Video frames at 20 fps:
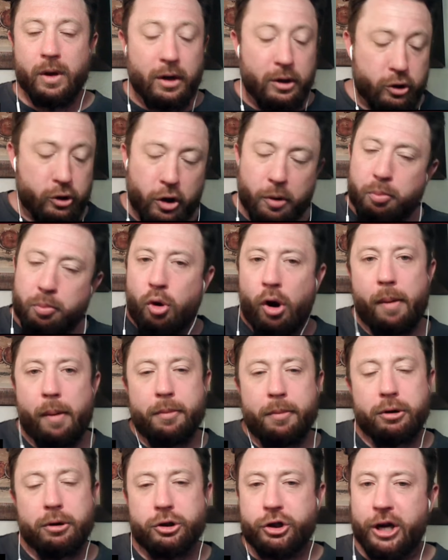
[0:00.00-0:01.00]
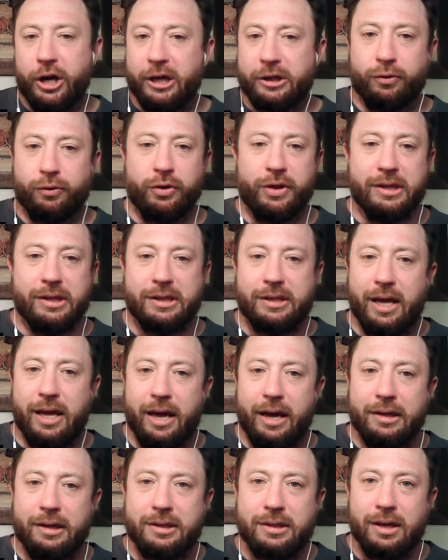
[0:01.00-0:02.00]
So the barometer checks for these
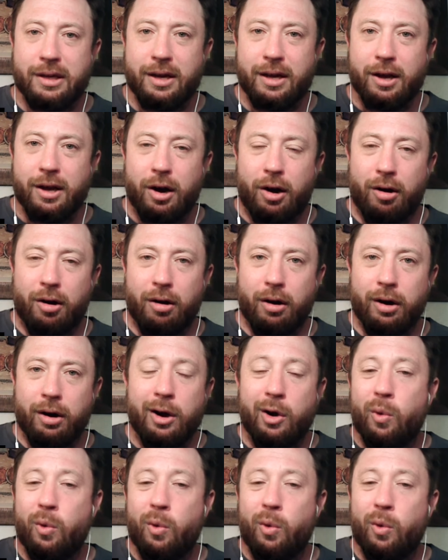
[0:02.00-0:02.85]
things are,